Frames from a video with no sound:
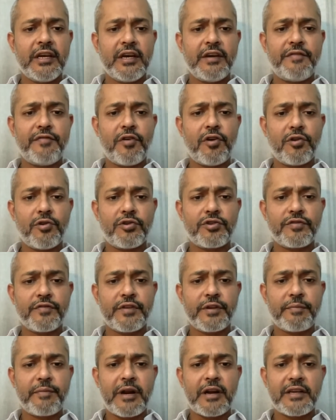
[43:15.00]
Followers of
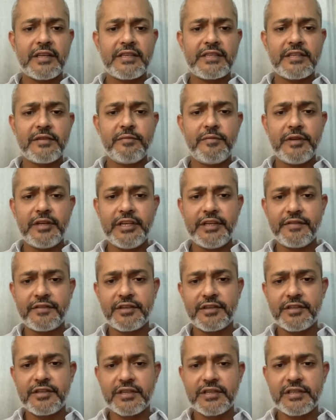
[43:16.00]
that party still believe
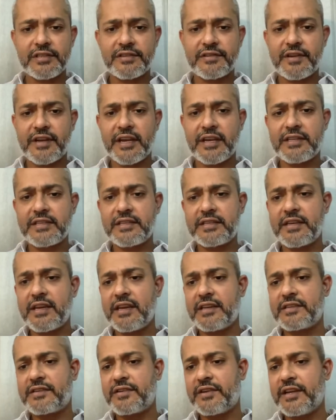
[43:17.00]
surgical strikes,
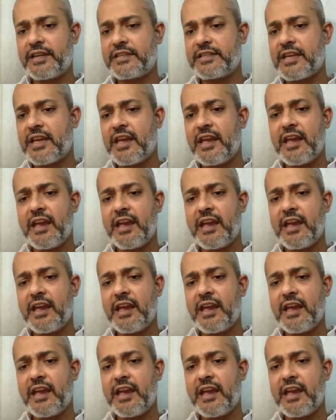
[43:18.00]
airstrikes.